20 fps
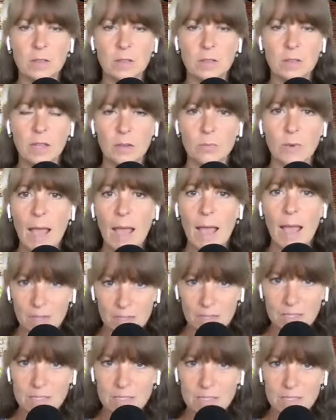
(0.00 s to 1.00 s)
like
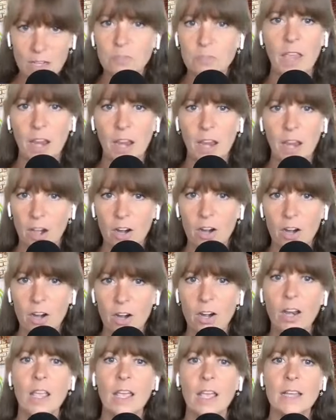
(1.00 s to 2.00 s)
radically
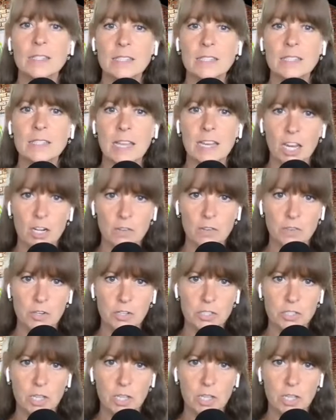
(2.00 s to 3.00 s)
self-care and take care
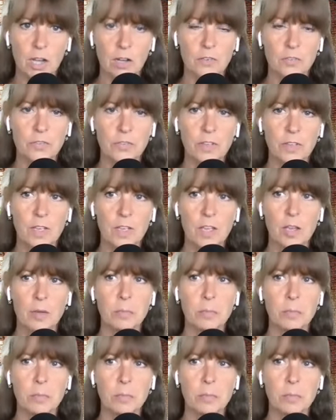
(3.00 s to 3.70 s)
of yourself,